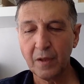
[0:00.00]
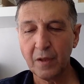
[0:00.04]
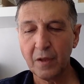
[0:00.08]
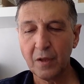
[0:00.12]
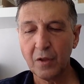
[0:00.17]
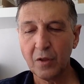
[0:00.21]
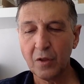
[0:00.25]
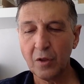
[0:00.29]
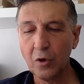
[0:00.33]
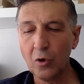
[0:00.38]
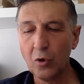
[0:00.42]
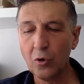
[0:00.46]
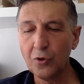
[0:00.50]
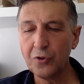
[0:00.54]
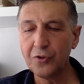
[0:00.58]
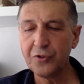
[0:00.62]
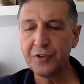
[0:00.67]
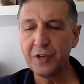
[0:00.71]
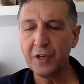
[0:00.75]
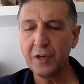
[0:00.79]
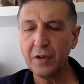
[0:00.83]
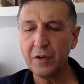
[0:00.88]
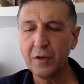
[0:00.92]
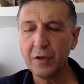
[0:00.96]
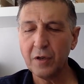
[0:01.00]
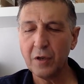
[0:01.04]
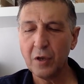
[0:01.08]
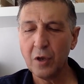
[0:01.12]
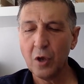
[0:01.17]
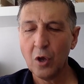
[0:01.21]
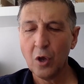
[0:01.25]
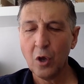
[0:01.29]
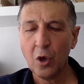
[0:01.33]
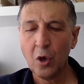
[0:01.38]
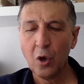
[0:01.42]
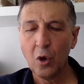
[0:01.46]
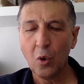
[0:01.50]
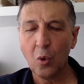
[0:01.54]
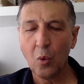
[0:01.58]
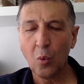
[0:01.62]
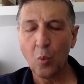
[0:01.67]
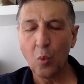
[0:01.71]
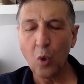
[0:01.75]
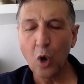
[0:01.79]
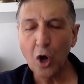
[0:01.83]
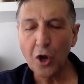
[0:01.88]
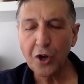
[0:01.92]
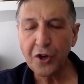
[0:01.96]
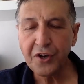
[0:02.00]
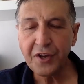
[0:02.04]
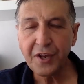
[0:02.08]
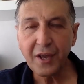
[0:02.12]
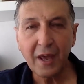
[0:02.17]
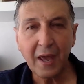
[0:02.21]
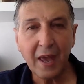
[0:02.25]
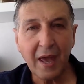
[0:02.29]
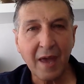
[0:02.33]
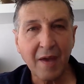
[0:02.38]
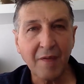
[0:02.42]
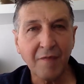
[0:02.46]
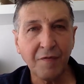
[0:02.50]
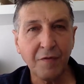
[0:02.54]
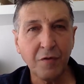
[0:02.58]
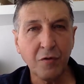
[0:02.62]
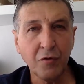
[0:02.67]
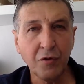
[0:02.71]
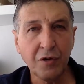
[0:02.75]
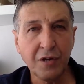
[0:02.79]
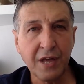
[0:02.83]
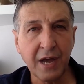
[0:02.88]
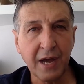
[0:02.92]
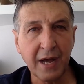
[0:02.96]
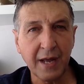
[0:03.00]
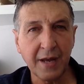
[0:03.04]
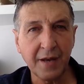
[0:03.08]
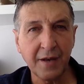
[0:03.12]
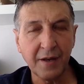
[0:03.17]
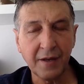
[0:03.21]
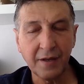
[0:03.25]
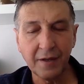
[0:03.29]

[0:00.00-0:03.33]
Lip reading: The Lord said, 'What have you done?